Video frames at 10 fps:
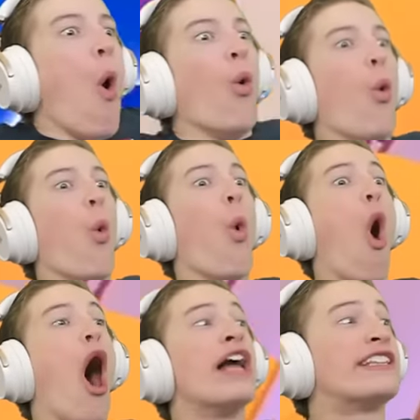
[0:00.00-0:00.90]

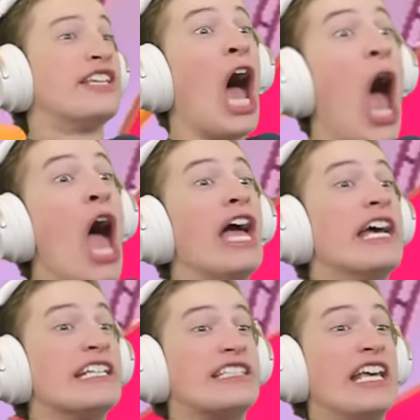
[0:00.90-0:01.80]
What
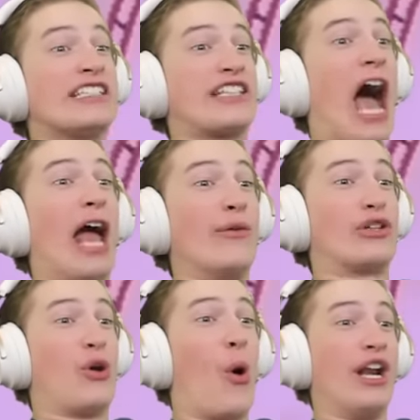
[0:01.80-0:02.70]
is this guy
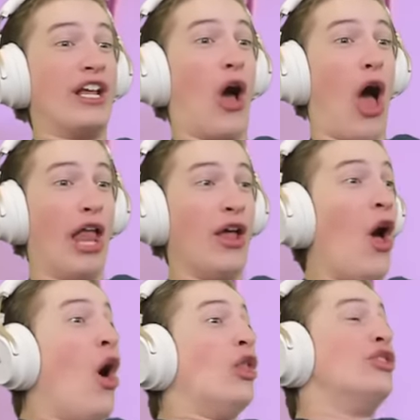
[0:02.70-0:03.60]
recording on?
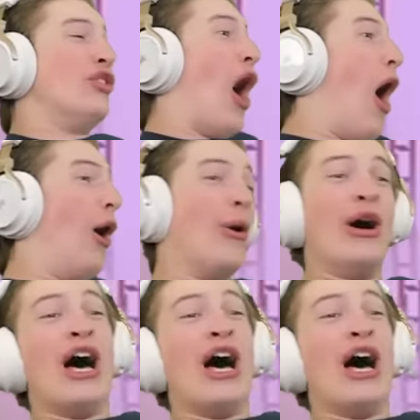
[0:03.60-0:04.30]
No,